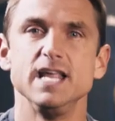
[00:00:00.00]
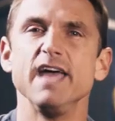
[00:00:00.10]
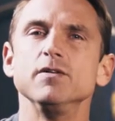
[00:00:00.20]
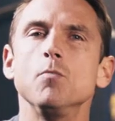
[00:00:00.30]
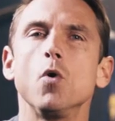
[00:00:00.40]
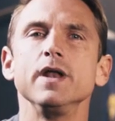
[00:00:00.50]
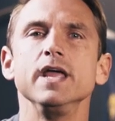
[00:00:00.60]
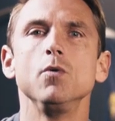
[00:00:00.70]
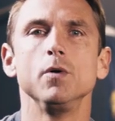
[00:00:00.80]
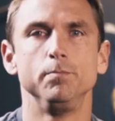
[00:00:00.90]
David Morin
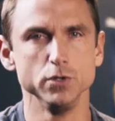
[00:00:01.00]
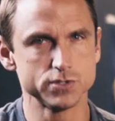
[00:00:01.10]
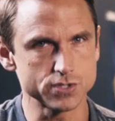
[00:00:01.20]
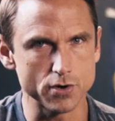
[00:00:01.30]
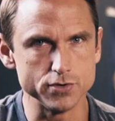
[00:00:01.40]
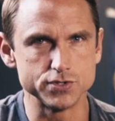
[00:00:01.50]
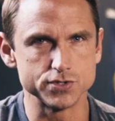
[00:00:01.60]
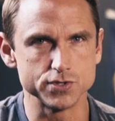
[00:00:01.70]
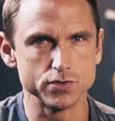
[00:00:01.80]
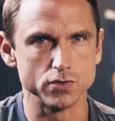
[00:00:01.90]
here with Blue Star
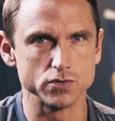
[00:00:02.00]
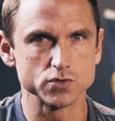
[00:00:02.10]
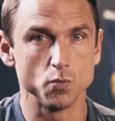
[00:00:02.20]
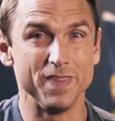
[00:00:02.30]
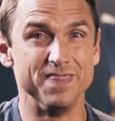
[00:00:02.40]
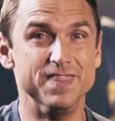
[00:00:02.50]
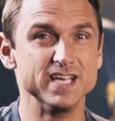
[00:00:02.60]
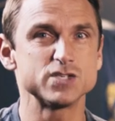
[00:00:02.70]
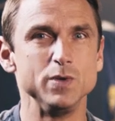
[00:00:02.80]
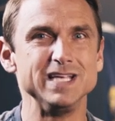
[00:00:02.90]
Nutraceuticals with
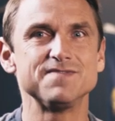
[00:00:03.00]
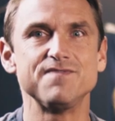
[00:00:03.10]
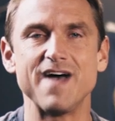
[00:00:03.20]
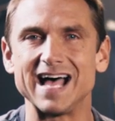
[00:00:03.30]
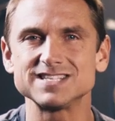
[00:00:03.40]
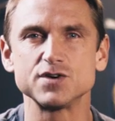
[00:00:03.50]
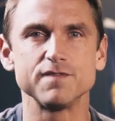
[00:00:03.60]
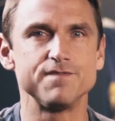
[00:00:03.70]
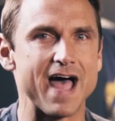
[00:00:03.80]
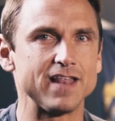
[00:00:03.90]
this week's
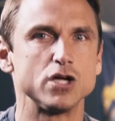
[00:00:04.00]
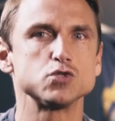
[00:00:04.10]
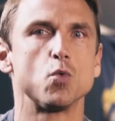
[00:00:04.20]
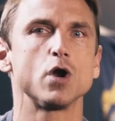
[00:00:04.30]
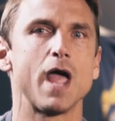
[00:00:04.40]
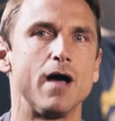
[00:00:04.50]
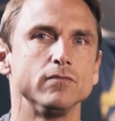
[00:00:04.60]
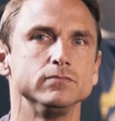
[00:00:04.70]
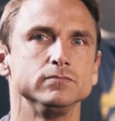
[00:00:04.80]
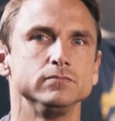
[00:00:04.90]
Faster Fat Loss Workout.